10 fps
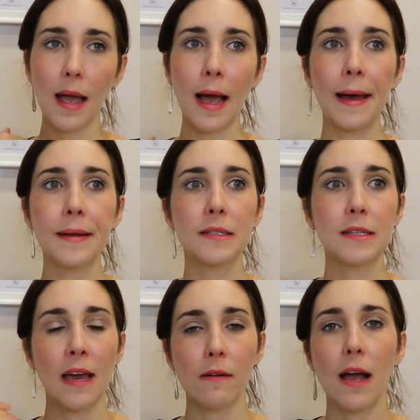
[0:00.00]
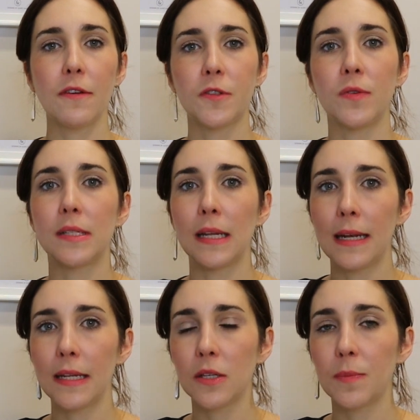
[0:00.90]
And thereafter it's a
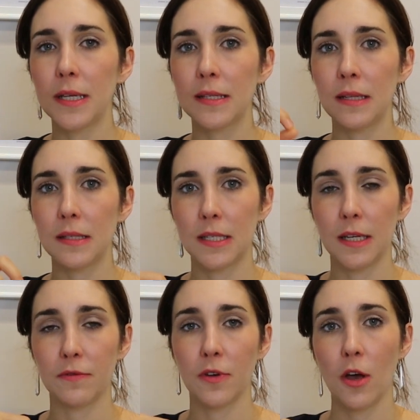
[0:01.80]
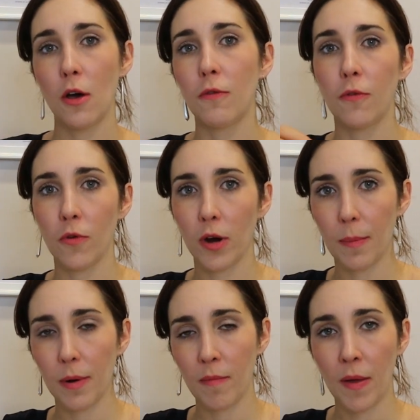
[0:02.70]
little bit sensitive for a
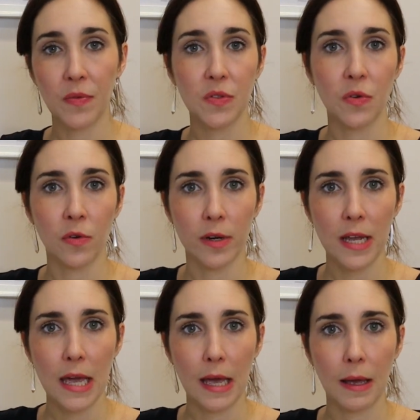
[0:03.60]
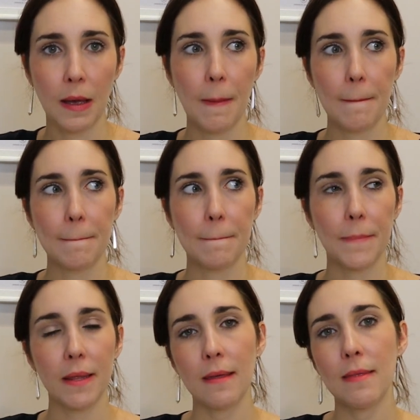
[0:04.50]
couple of months or a year.
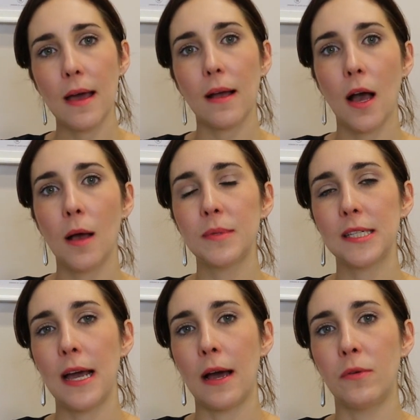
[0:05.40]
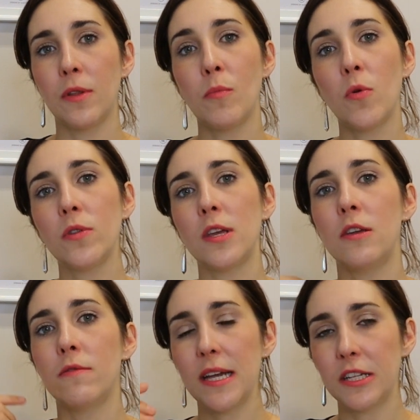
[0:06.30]
But then that calms down. The more that
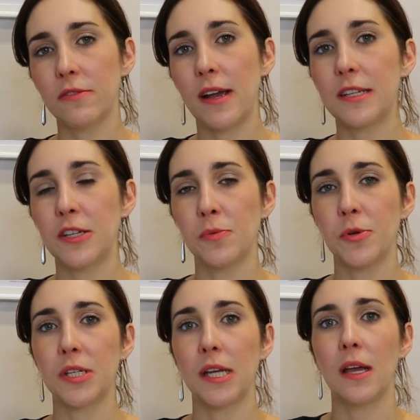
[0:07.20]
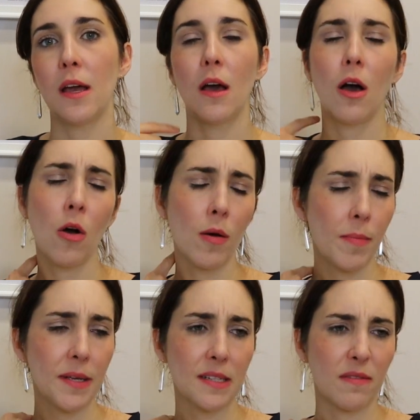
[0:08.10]
you reiterate to your body, oh, I'm
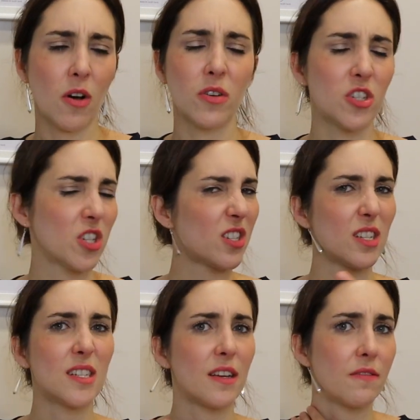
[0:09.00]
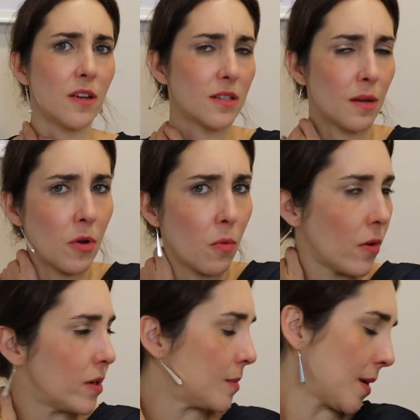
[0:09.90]
a bit stiff, oh, it's just a stiffness, I'm not
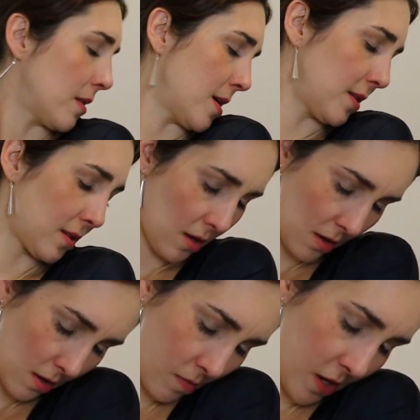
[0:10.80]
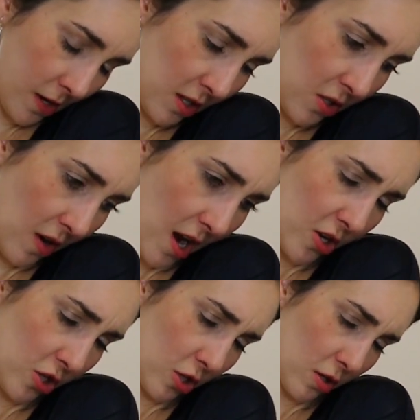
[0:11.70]
worried about this, I'm going to
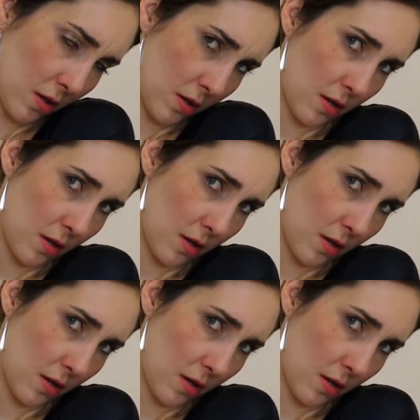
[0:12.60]
stretch.